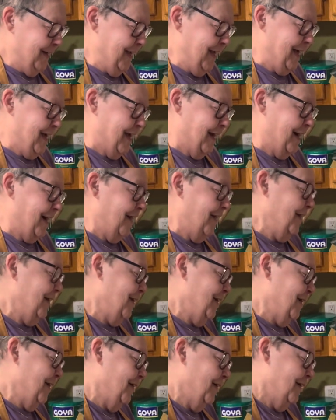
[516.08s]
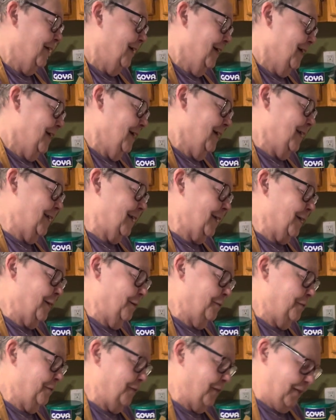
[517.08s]
Yeah. That's so
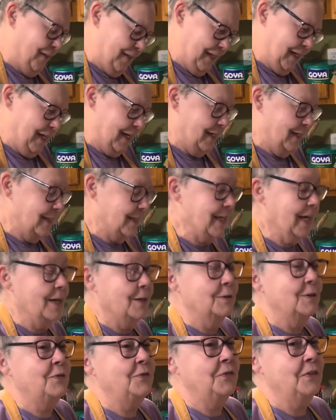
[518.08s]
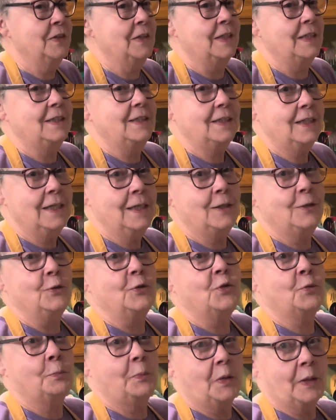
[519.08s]
funny. It sounds funny to say you
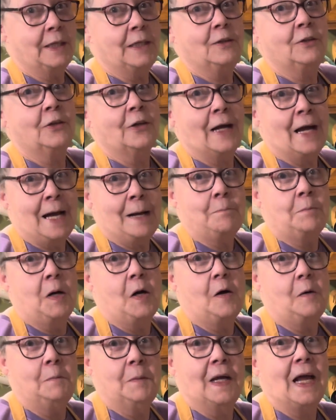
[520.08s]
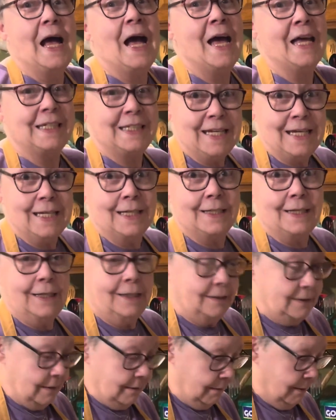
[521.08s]
sprained your eyeball, but I did it.
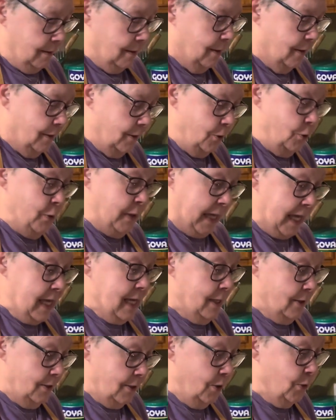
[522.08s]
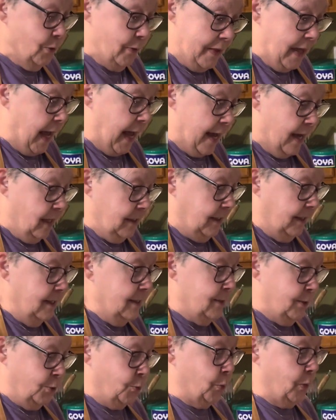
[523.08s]
You can't do that.
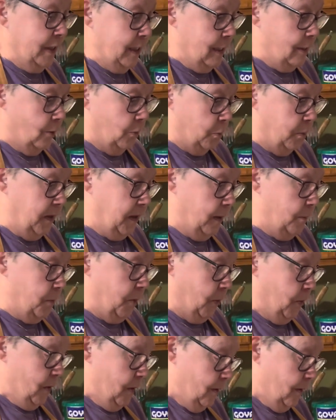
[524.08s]
It's real, people.